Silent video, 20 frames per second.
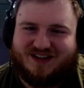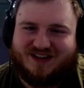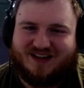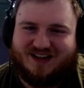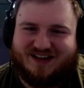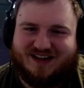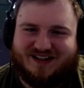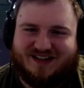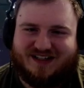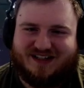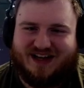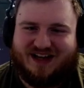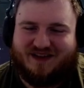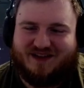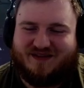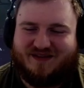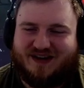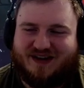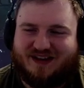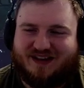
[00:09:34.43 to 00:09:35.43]
it's
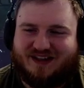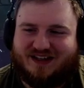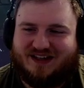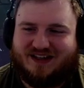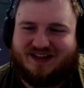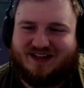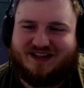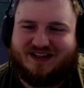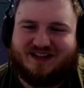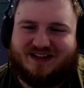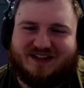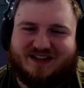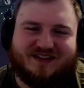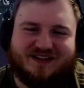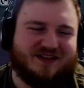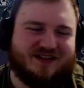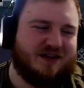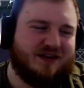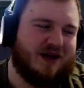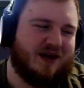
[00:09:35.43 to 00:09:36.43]
definitely
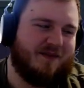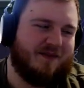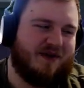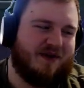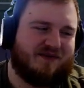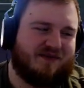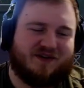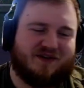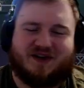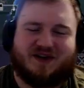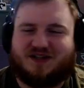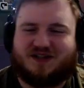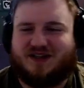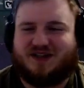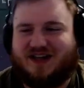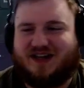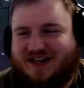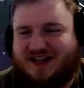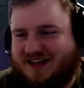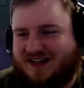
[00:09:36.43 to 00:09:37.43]
a bit
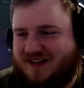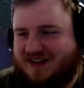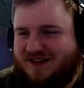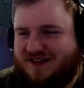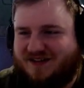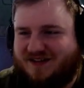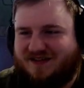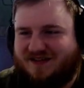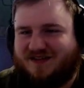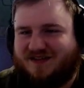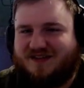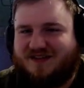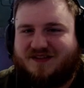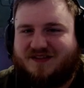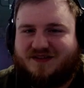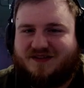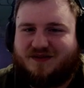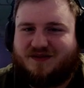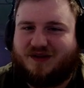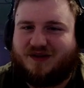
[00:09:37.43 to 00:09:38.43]
frustrating
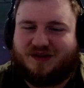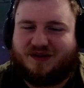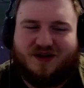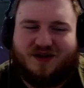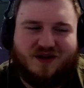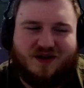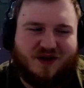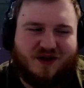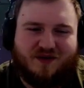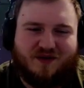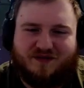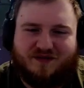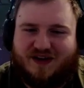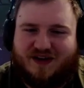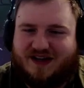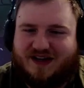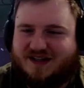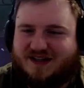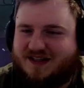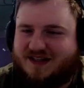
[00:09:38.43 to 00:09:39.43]
when they're all going
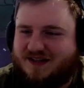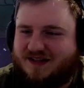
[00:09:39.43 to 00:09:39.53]
face.